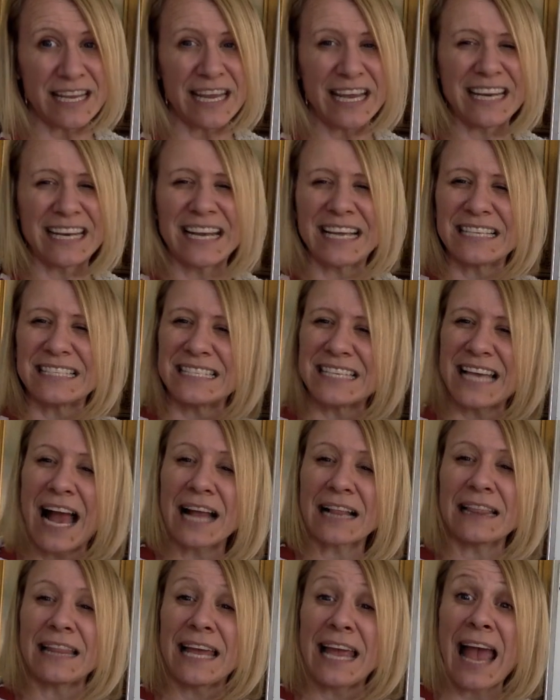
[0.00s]
in
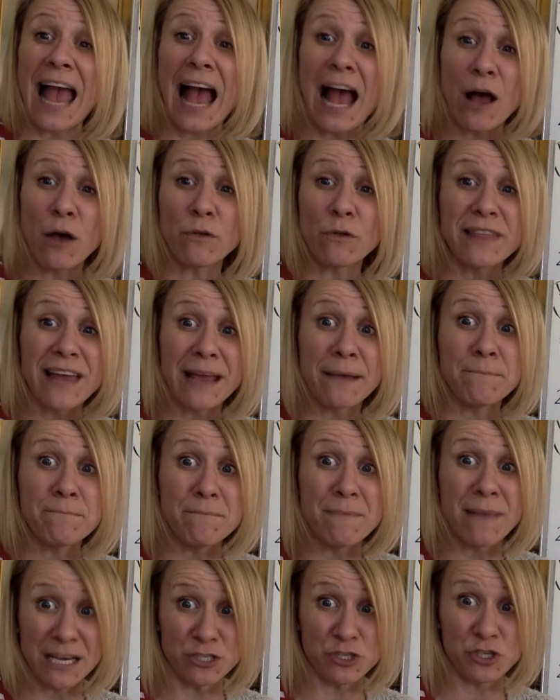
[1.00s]
exactly how they
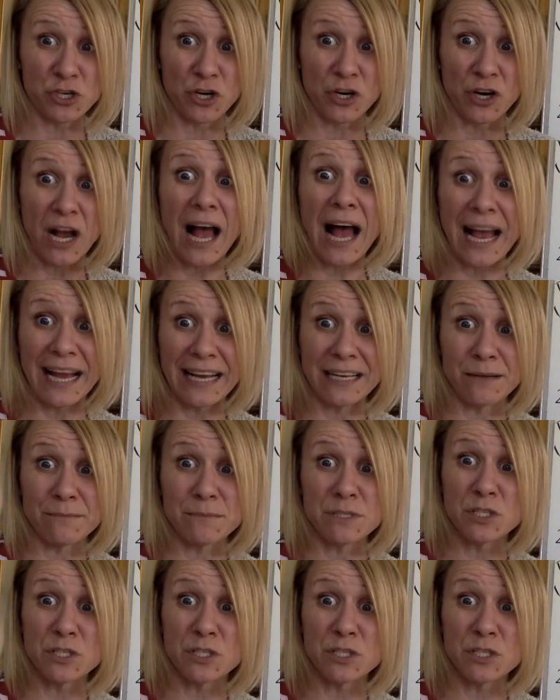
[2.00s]
measure items.